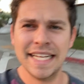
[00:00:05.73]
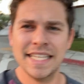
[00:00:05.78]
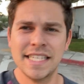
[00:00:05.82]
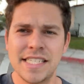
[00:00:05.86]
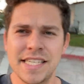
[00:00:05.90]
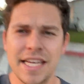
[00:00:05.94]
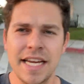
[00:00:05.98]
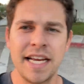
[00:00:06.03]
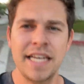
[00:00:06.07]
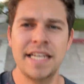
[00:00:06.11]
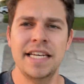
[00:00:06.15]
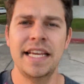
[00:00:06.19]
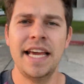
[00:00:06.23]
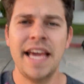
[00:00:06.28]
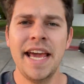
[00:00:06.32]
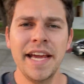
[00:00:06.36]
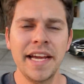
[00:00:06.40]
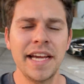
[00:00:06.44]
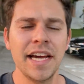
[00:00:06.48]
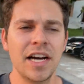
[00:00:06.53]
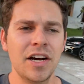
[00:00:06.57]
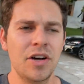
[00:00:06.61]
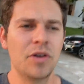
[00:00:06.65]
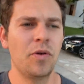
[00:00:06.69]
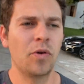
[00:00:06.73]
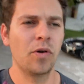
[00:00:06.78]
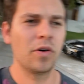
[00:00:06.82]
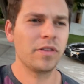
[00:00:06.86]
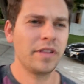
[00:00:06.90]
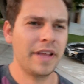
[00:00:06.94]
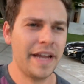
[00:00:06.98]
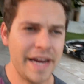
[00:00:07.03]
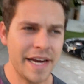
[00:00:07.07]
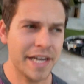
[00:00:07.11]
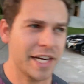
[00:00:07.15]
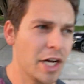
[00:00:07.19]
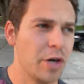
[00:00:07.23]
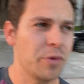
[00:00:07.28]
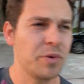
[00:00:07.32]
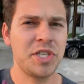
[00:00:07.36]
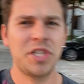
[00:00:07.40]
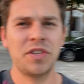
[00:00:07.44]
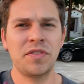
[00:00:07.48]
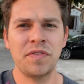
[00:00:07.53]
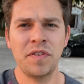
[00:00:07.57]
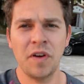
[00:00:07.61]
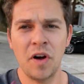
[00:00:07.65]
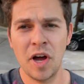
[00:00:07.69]
in San Diego. Orlando
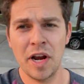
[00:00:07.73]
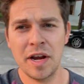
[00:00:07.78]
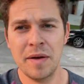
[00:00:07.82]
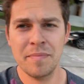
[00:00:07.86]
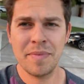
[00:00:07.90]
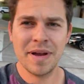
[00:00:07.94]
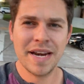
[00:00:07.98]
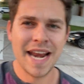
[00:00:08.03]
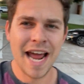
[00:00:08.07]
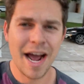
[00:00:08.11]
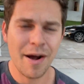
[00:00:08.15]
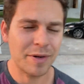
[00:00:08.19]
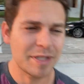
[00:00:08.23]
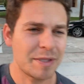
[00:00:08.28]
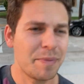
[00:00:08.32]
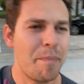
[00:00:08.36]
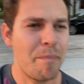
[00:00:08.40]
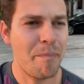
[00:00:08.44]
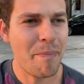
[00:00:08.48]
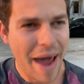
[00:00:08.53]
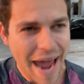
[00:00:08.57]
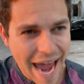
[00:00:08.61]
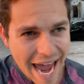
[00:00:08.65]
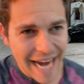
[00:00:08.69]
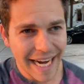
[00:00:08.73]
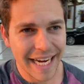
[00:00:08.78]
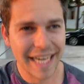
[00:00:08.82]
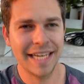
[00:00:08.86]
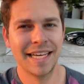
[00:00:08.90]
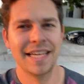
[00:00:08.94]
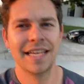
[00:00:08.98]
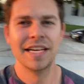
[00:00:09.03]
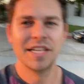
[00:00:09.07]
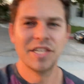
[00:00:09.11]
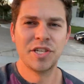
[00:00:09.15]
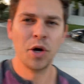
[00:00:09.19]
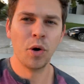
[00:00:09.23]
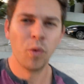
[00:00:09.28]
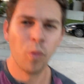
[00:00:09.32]
was fun, but now it's back to